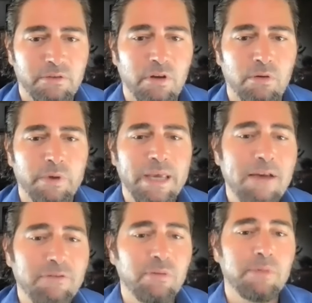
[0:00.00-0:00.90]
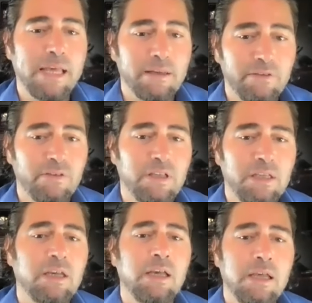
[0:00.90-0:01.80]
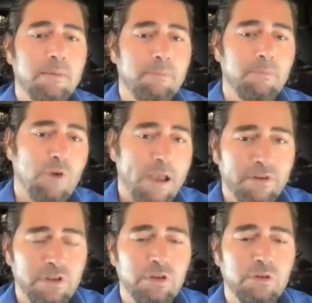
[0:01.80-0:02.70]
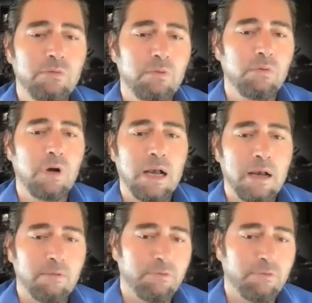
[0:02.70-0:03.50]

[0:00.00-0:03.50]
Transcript: So we have some legacy revenue uh,